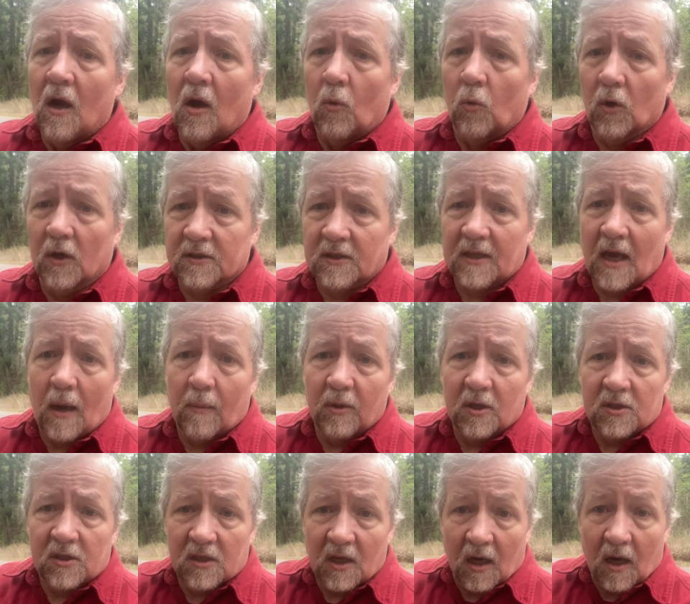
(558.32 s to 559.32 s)
We're
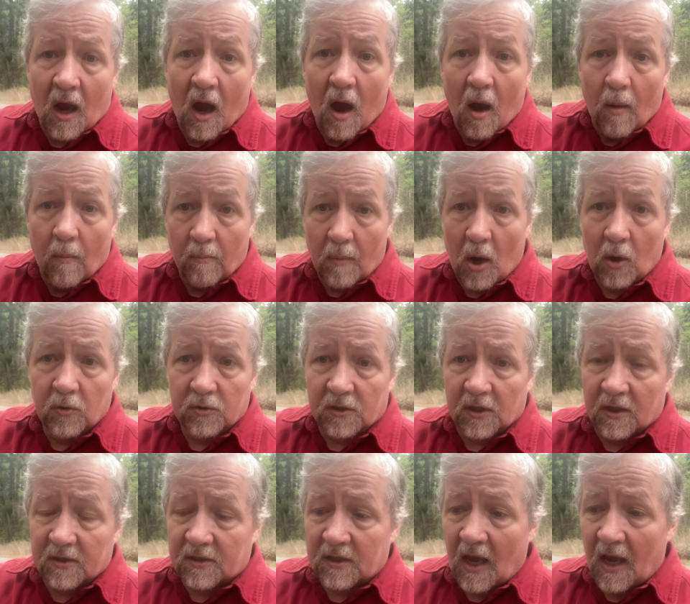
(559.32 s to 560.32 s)
establishing
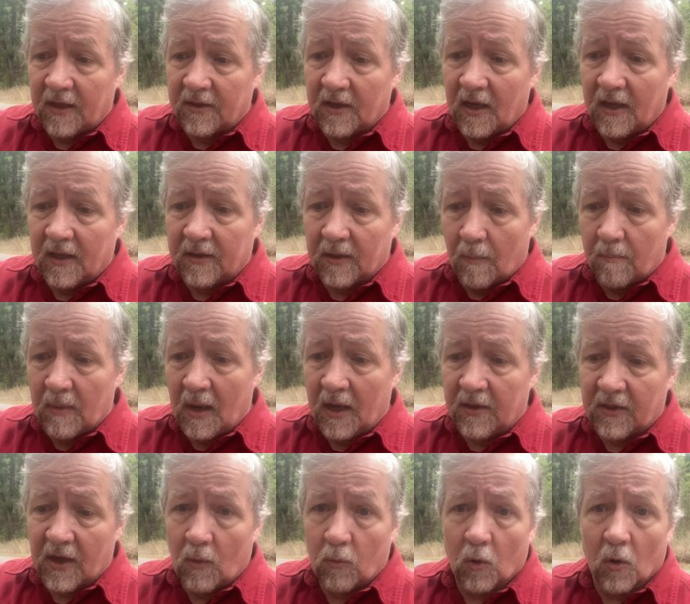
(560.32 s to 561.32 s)
Moses and then the men
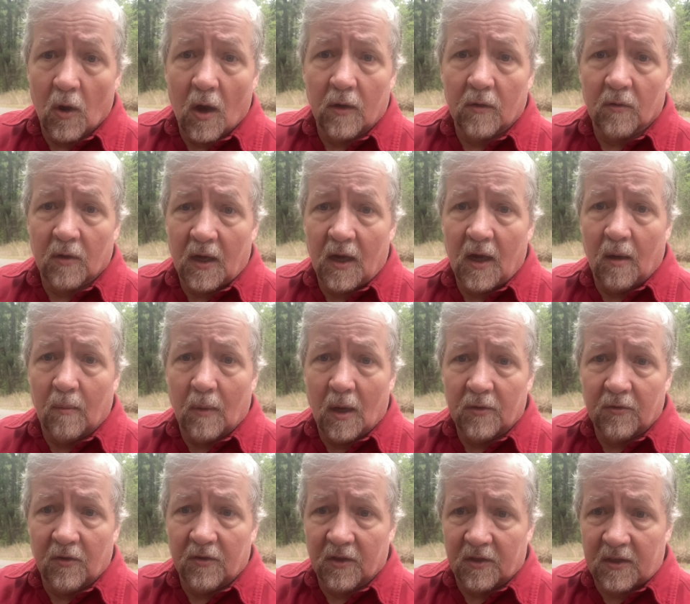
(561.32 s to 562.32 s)
that were under him,
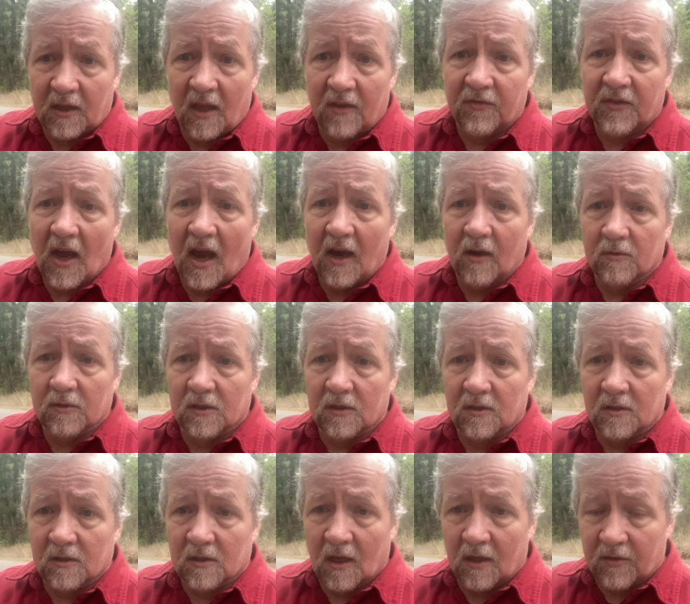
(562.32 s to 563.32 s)
under the
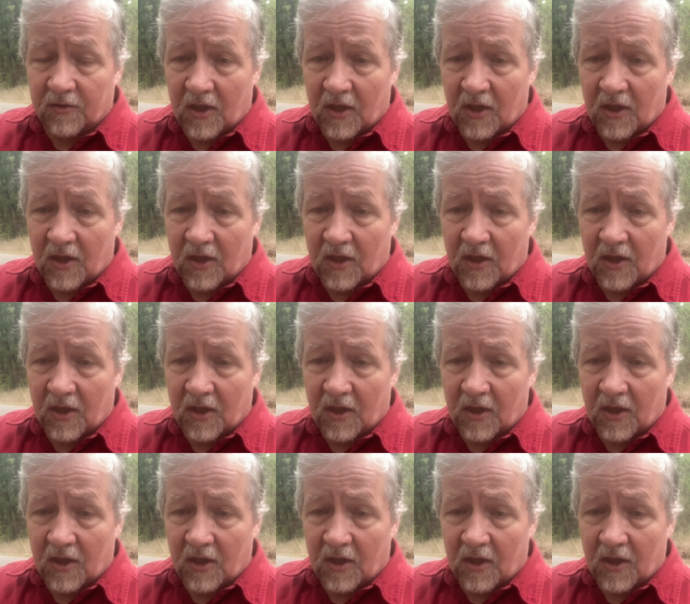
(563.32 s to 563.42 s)
10,000s,